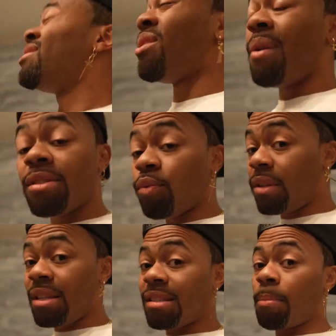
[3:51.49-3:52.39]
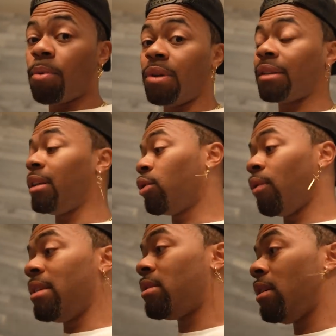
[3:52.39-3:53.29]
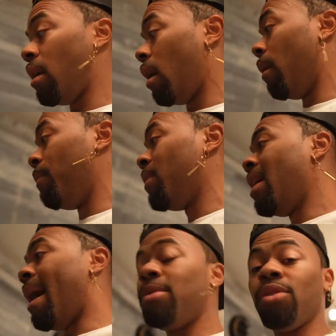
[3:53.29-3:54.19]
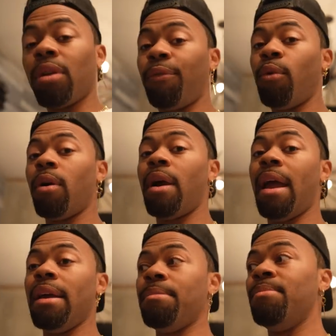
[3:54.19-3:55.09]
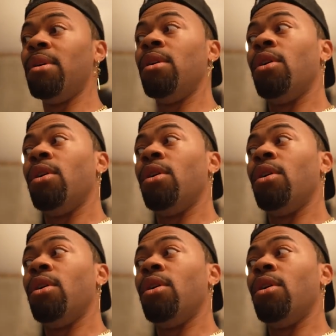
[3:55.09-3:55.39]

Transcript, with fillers: So it's really simple, nothing crazy. Um, I'm just looking for a